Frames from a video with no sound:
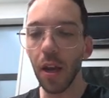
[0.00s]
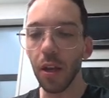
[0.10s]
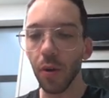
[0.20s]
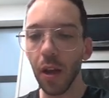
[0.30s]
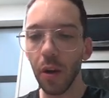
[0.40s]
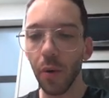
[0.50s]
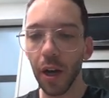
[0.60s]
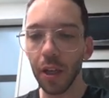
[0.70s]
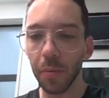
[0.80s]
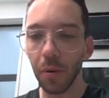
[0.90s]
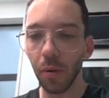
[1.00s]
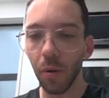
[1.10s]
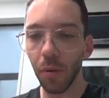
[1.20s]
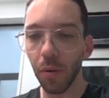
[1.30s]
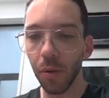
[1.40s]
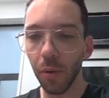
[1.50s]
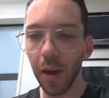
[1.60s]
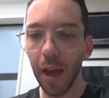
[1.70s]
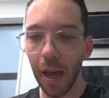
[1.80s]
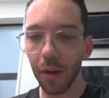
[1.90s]
You get your ice ball all the
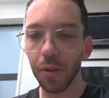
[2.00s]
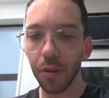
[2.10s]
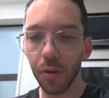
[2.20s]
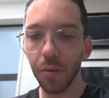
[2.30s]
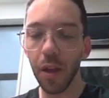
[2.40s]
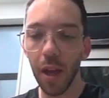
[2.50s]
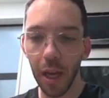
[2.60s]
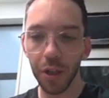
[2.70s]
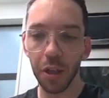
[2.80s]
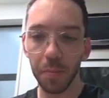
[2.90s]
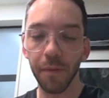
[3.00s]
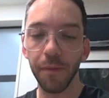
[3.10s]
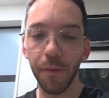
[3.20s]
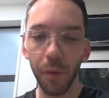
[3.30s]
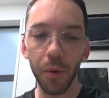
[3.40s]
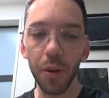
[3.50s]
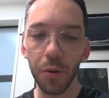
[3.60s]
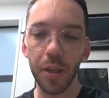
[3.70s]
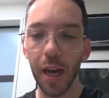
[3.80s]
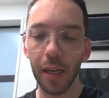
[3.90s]
way out to the edges before you
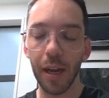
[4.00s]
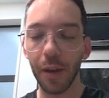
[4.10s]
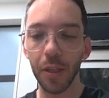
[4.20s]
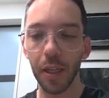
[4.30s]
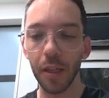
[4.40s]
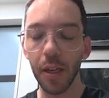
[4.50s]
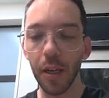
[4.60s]
start counting.